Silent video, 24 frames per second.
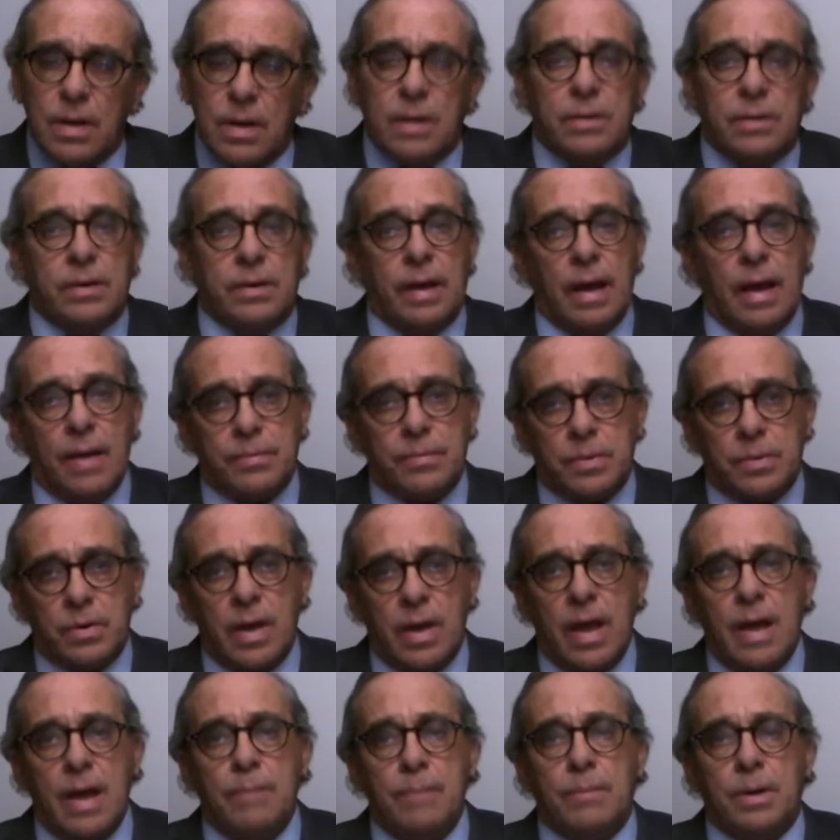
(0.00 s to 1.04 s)
day after
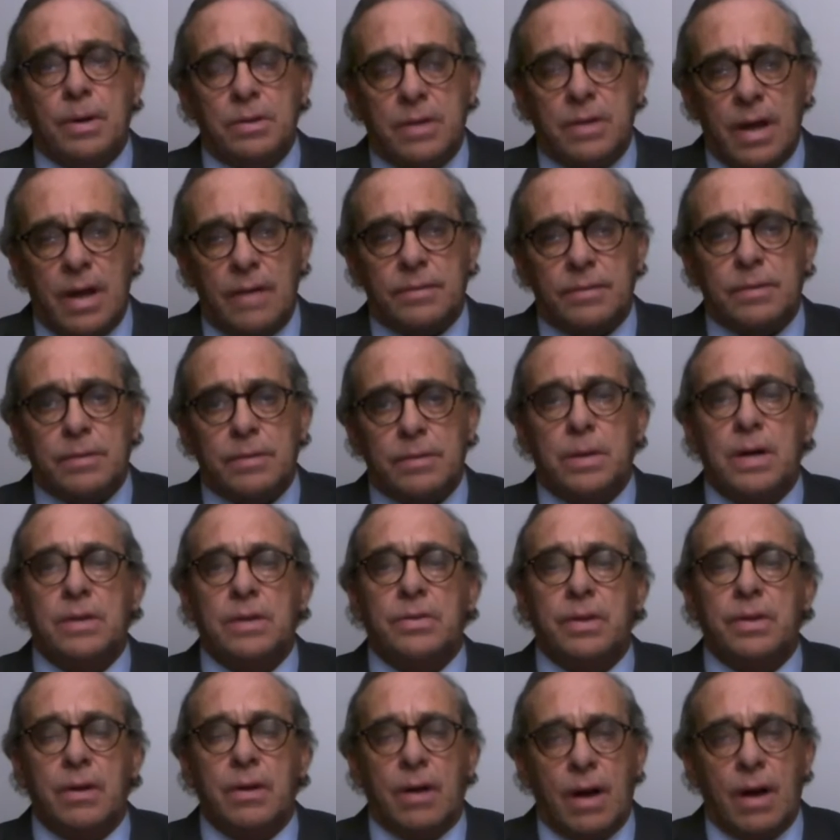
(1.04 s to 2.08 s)
day, month after month,
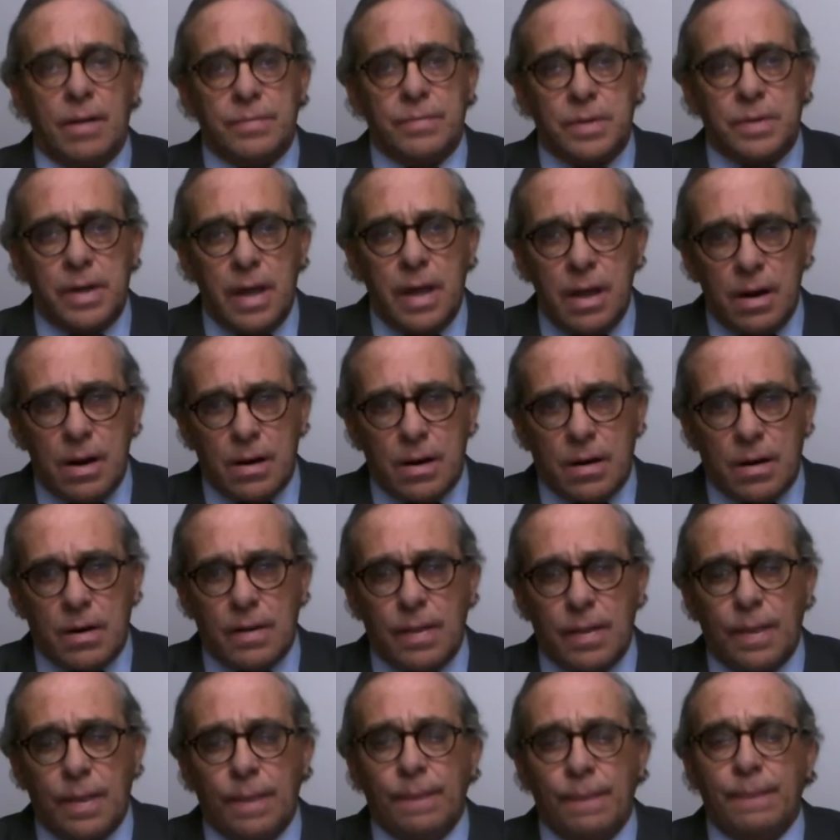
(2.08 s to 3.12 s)
year after year.
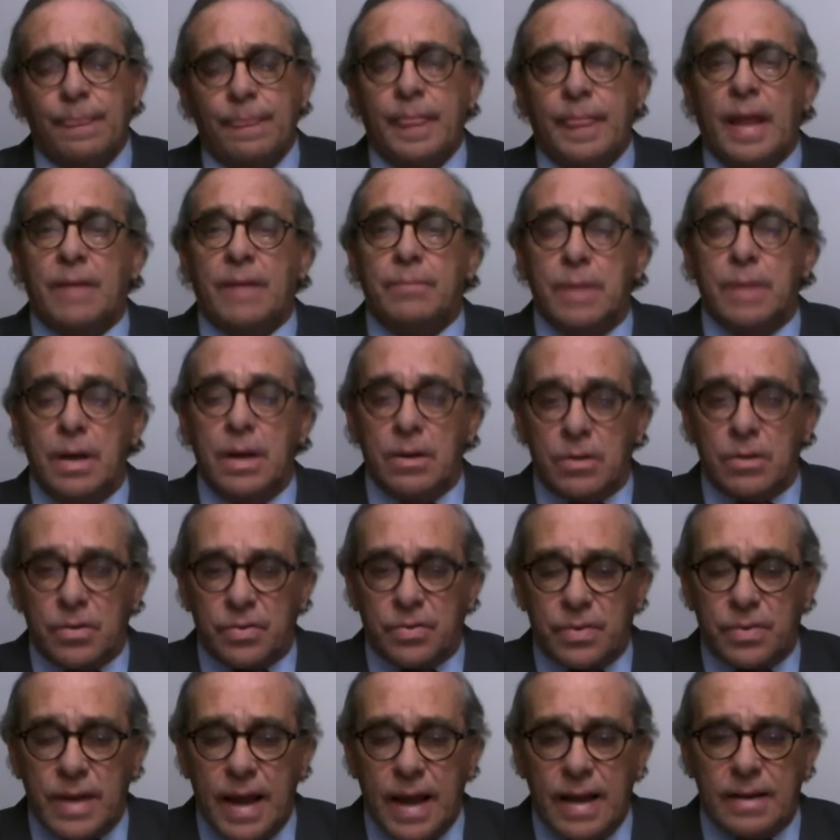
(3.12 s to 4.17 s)
They
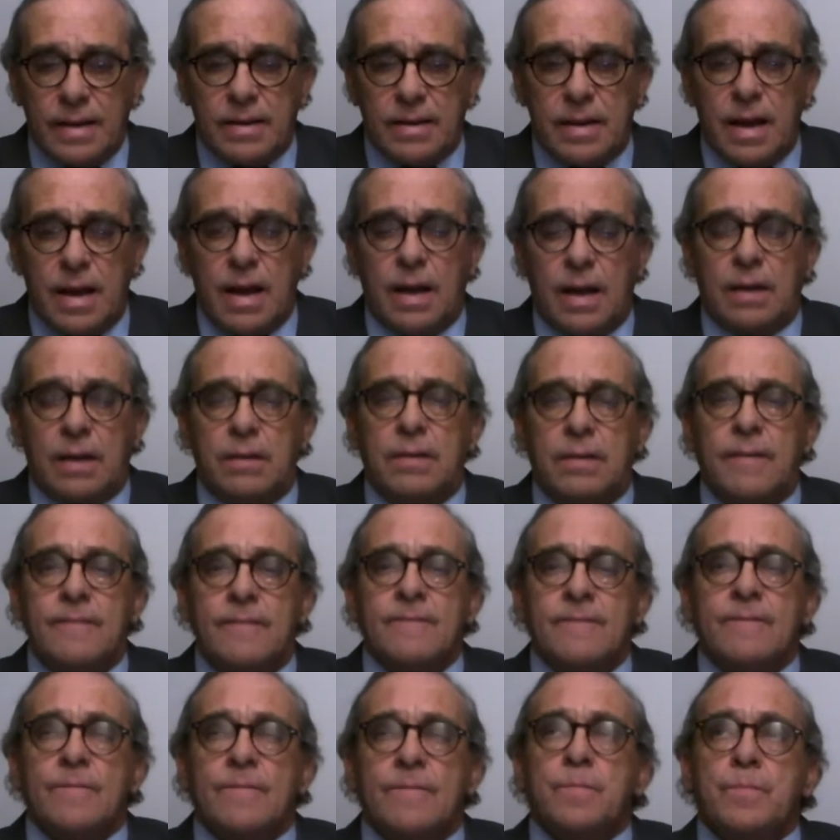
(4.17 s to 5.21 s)
understand that.
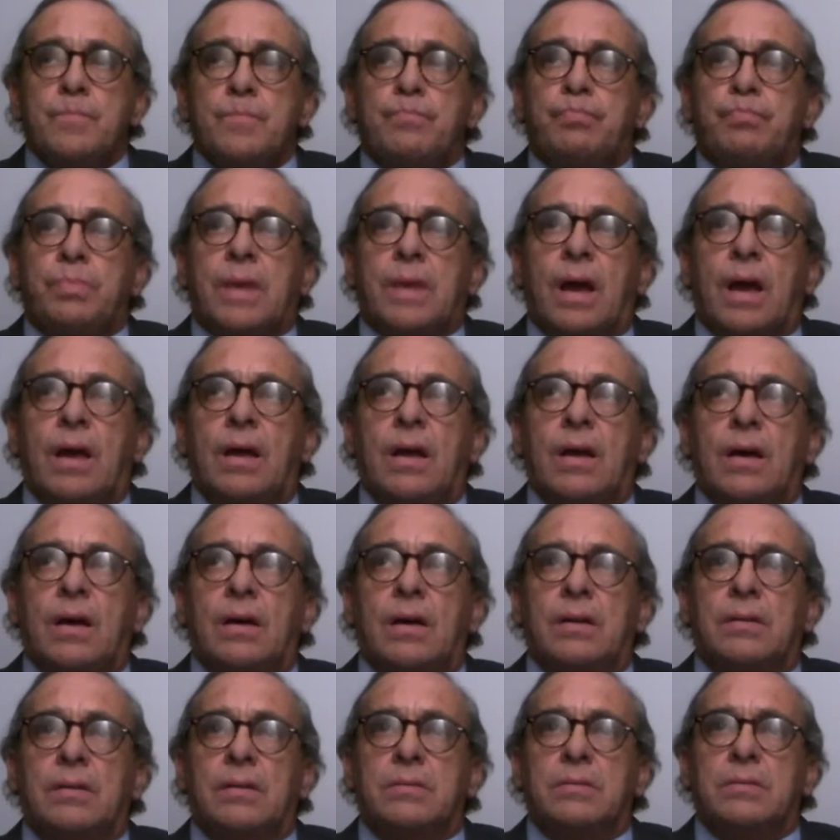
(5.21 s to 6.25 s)

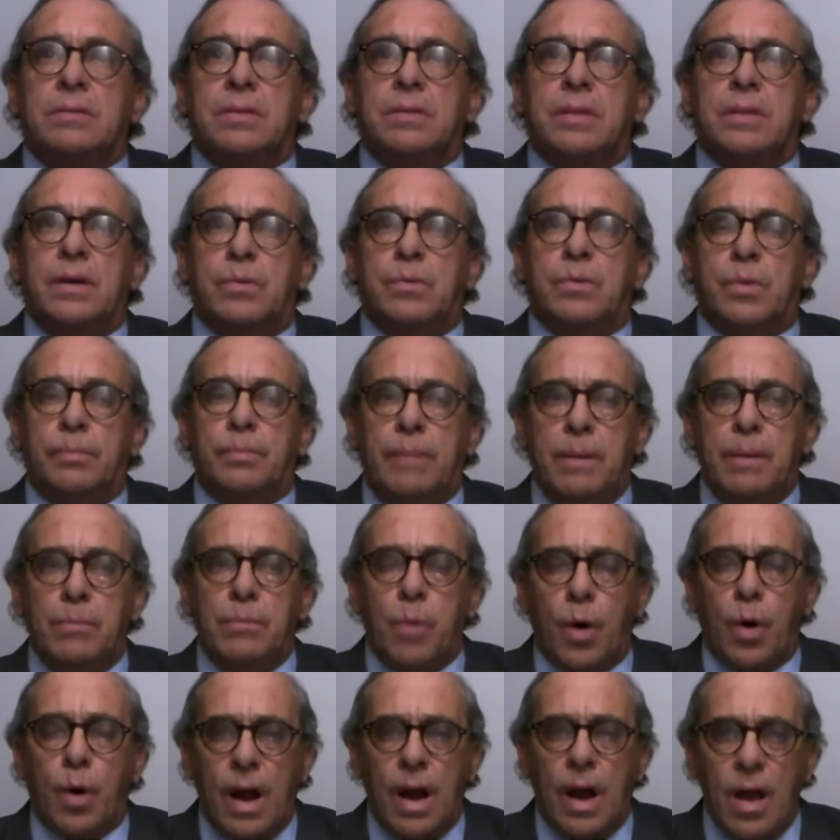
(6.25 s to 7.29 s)
And it would be
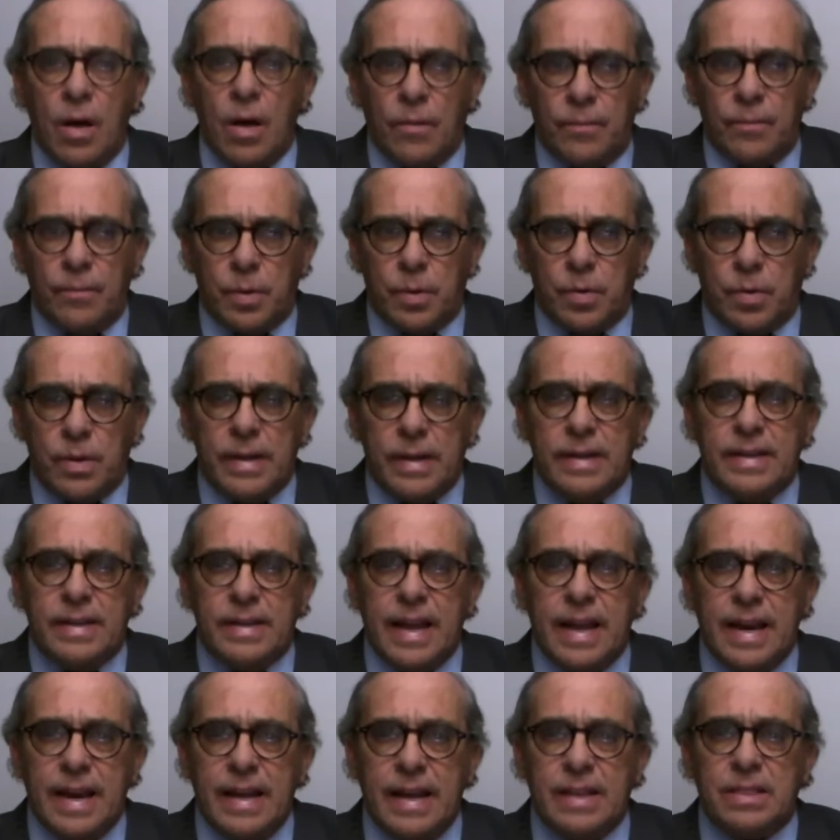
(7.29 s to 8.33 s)
more helpful in
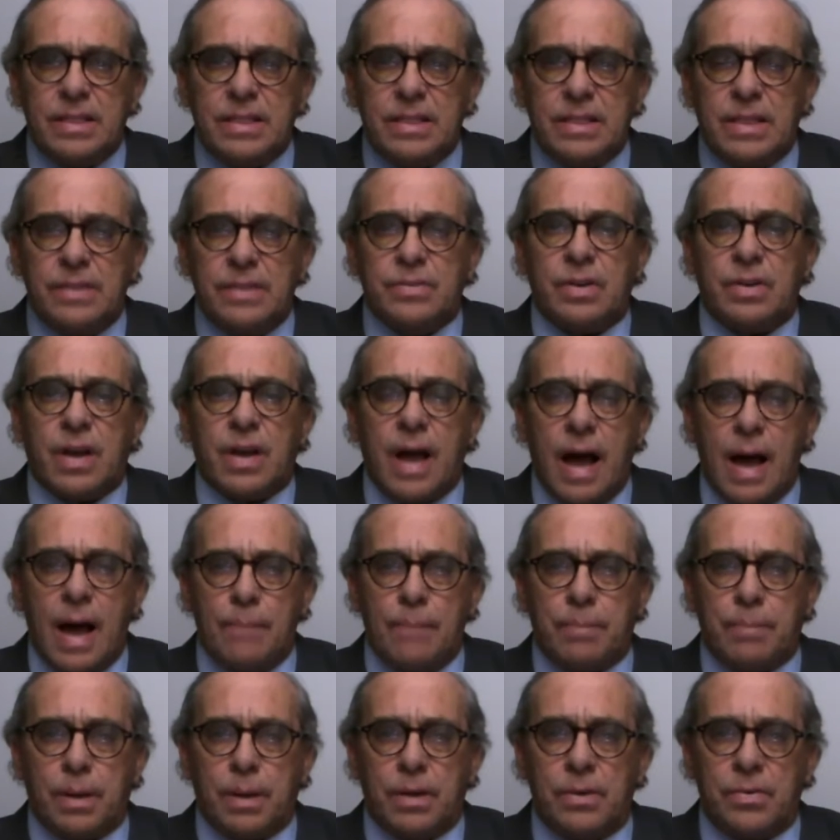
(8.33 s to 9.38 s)
getting things
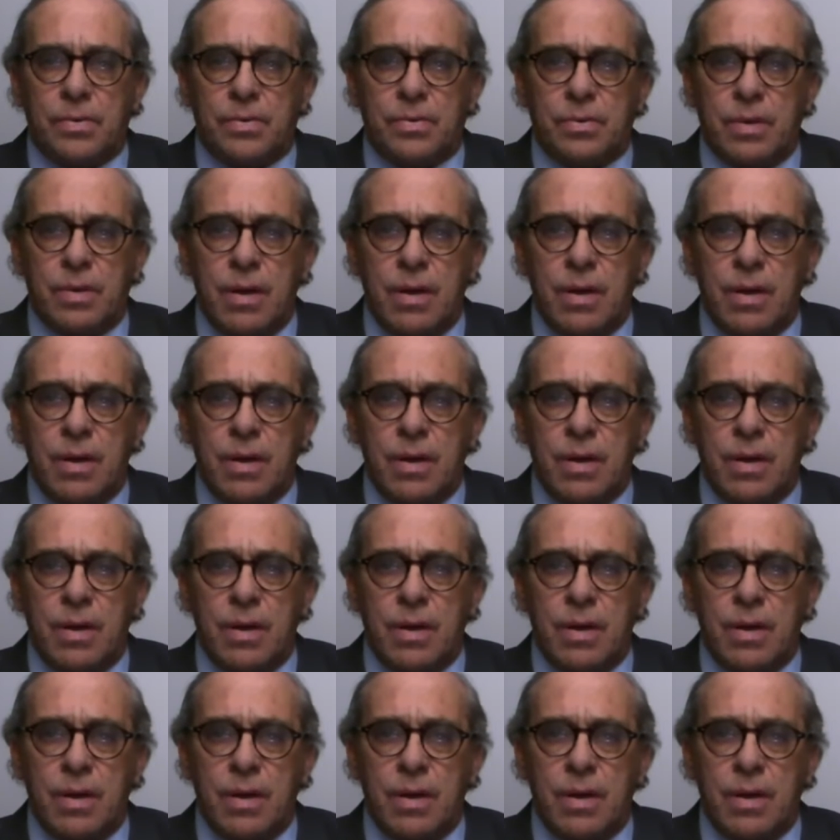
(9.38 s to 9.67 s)
accomplished.